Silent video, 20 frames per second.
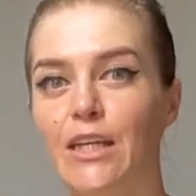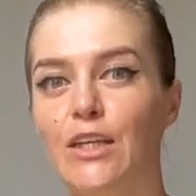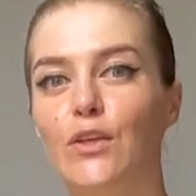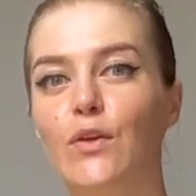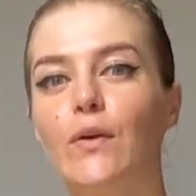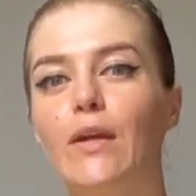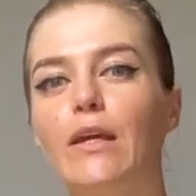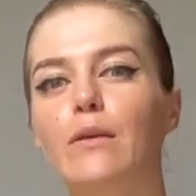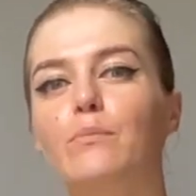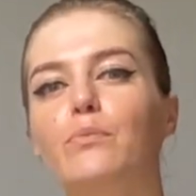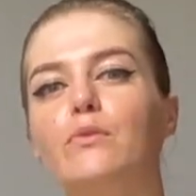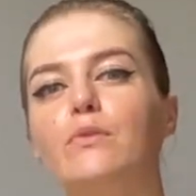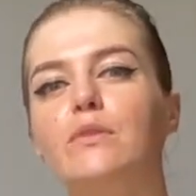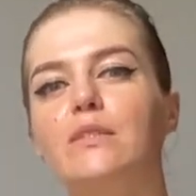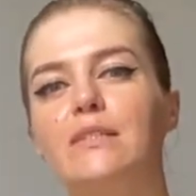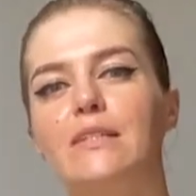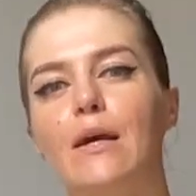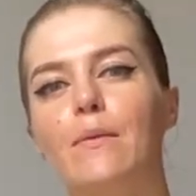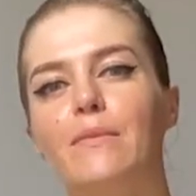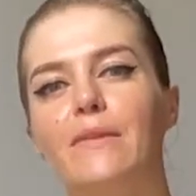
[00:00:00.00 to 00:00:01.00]
You can put
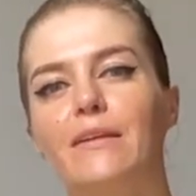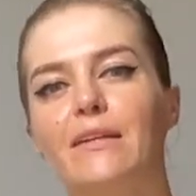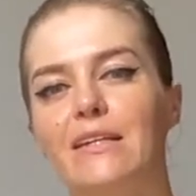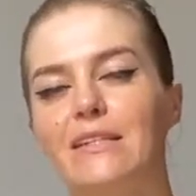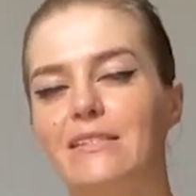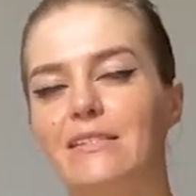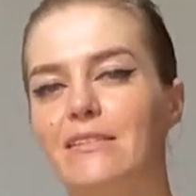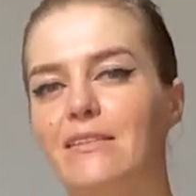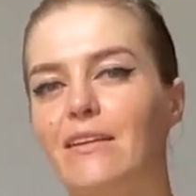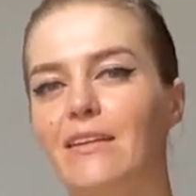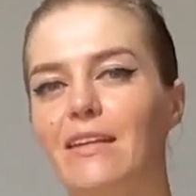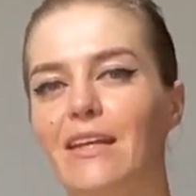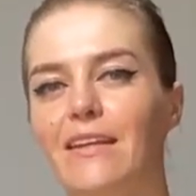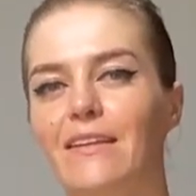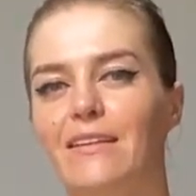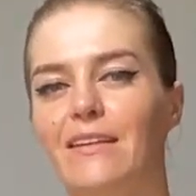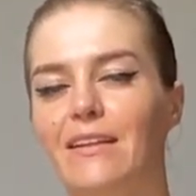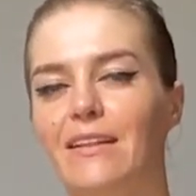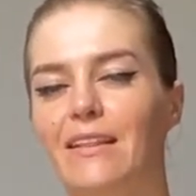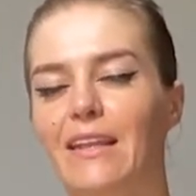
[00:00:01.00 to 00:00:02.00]
something
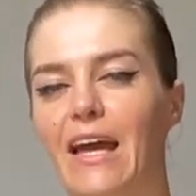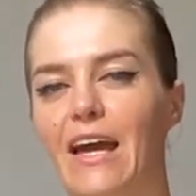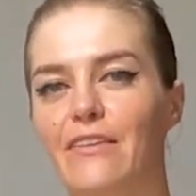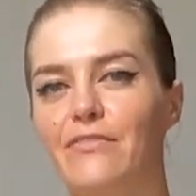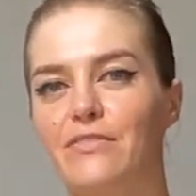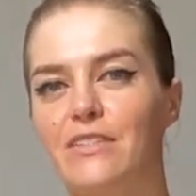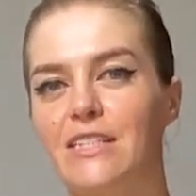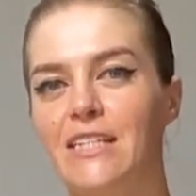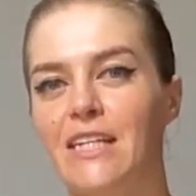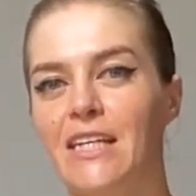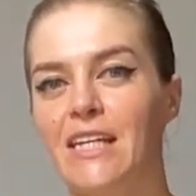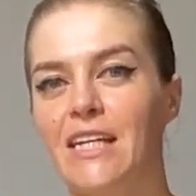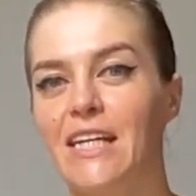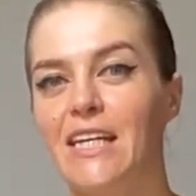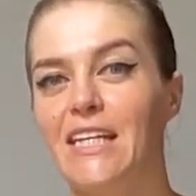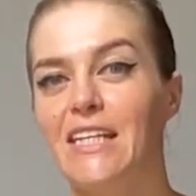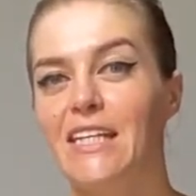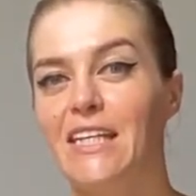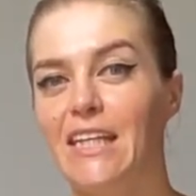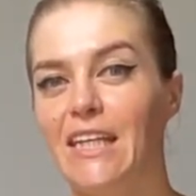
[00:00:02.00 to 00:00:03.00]
underneath the left
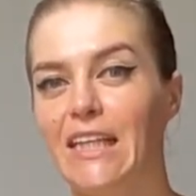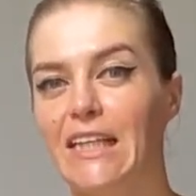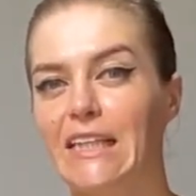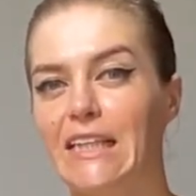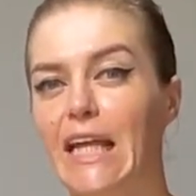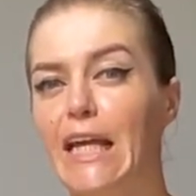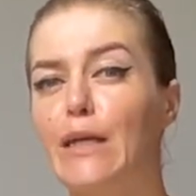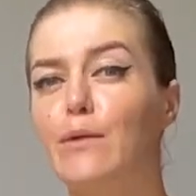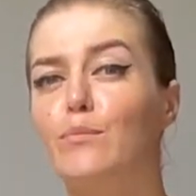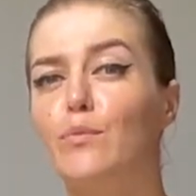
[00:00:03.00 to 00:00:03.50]
knee, like